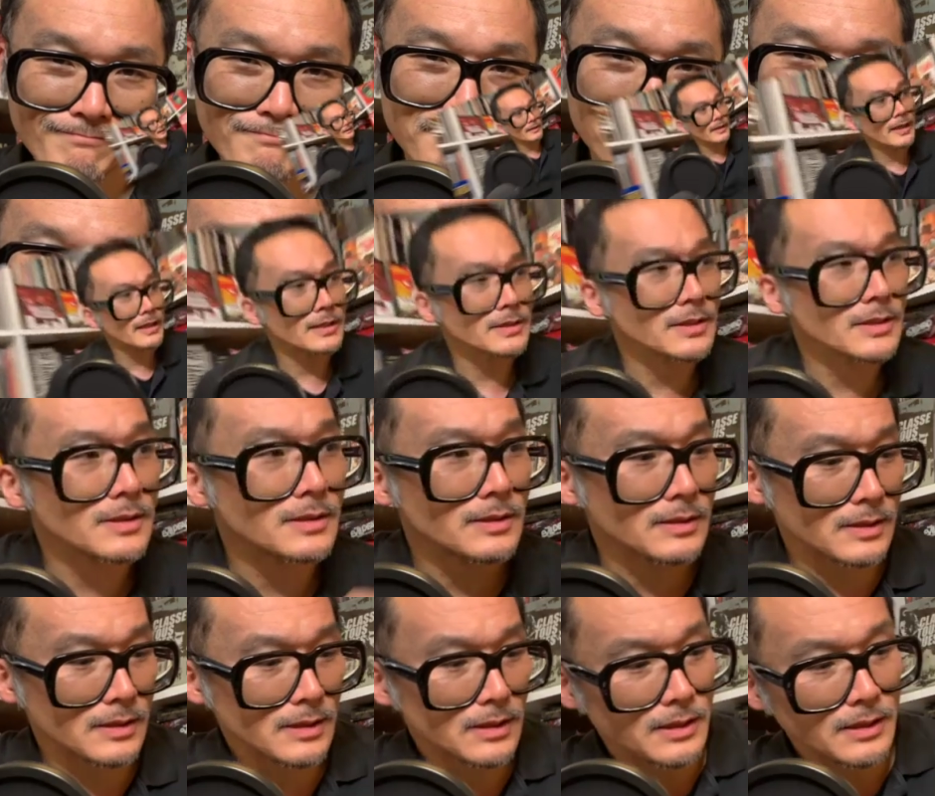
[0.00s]
let us
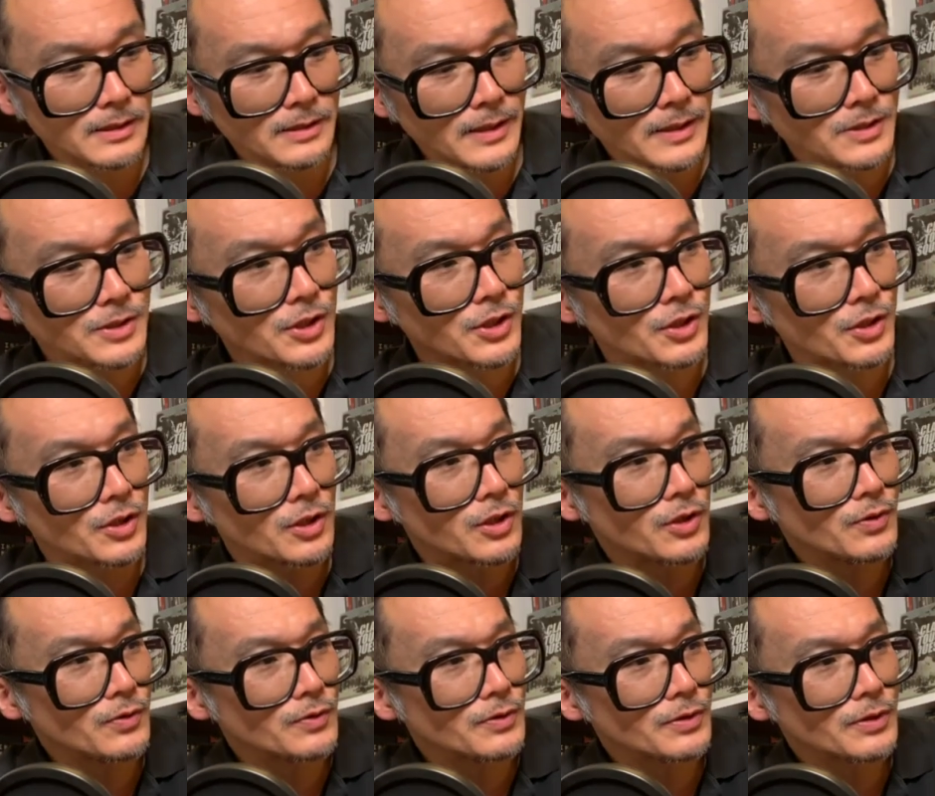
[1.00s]

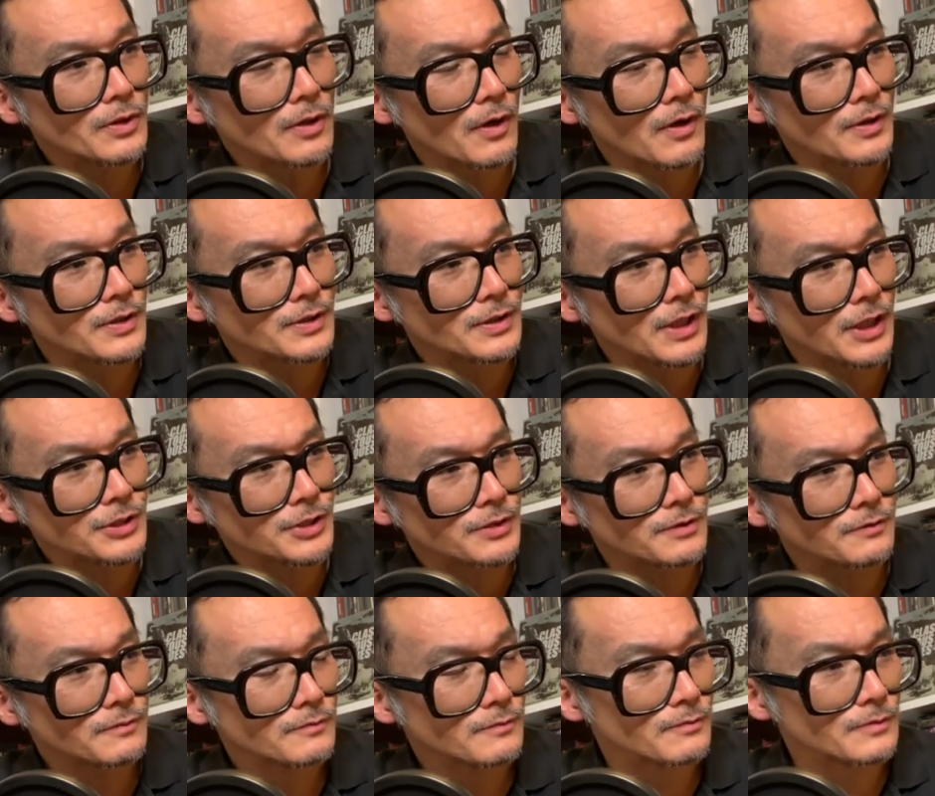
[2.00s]
conclude our
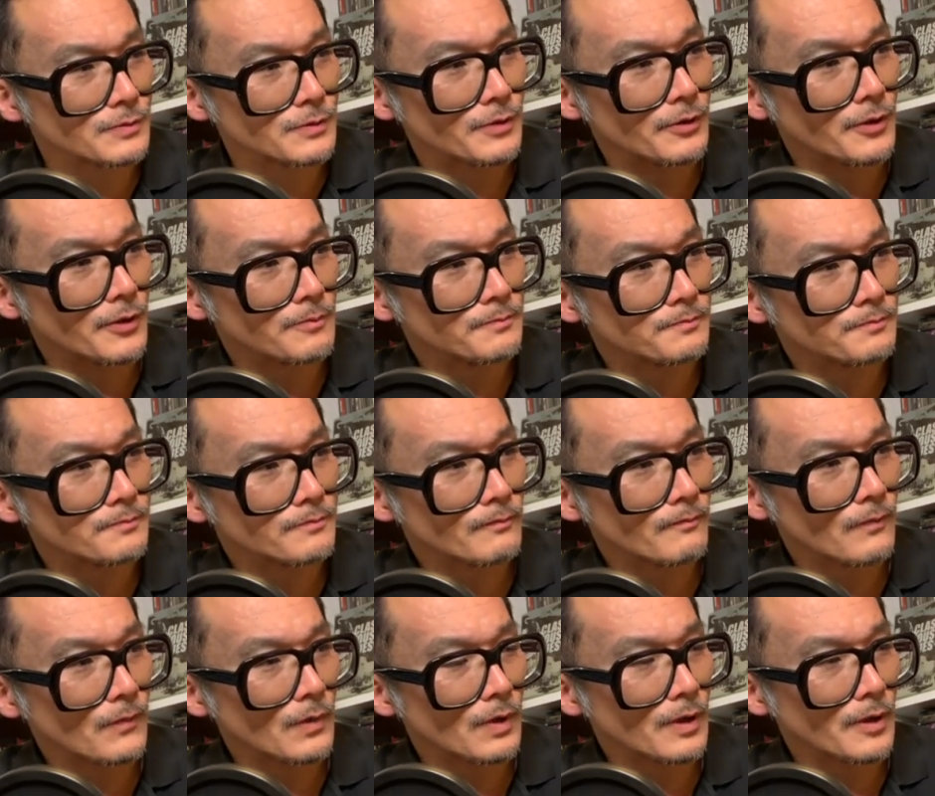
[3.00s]
discussion. Oh, there we go.
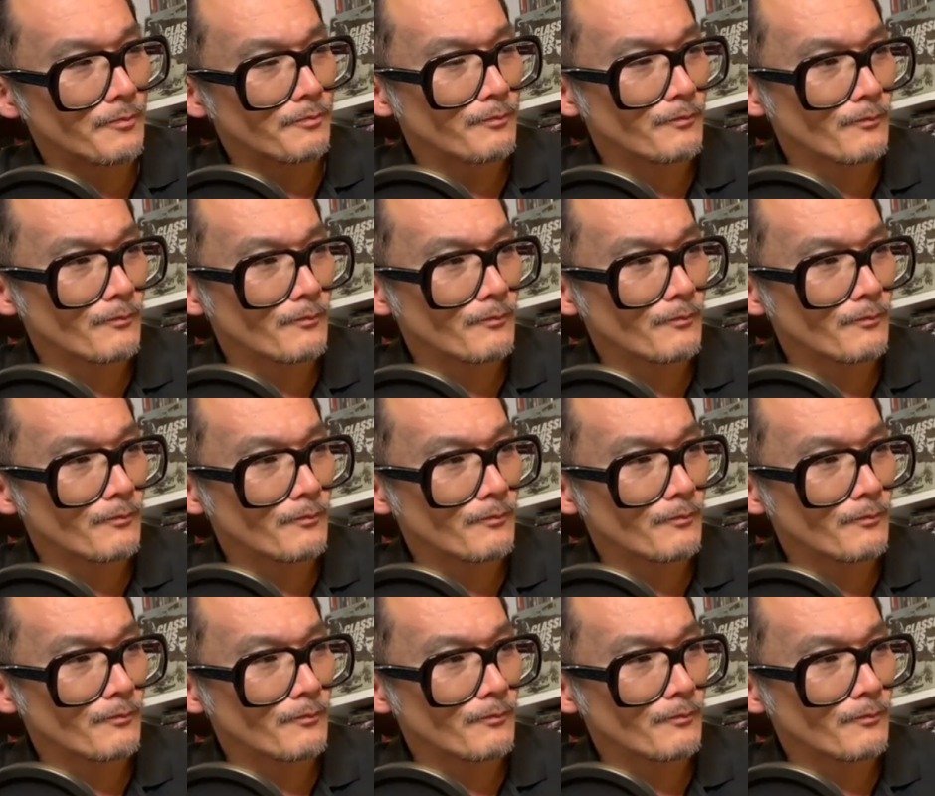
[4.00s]
Okay.